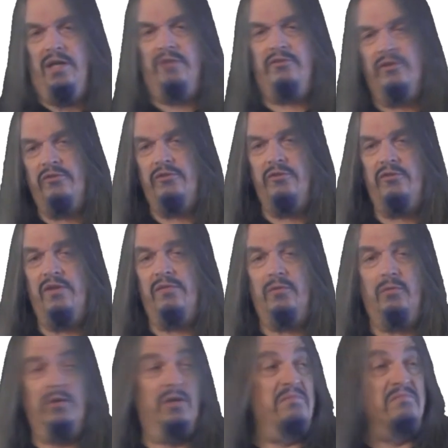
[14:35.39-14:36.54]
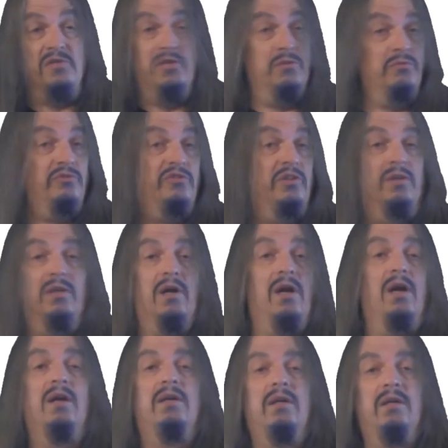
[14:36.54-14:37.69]
ancestors ever were, you still
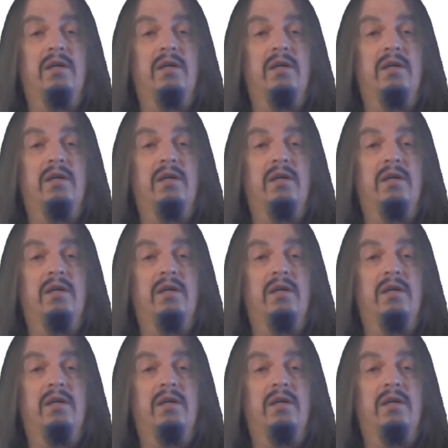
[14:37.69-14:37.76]
are,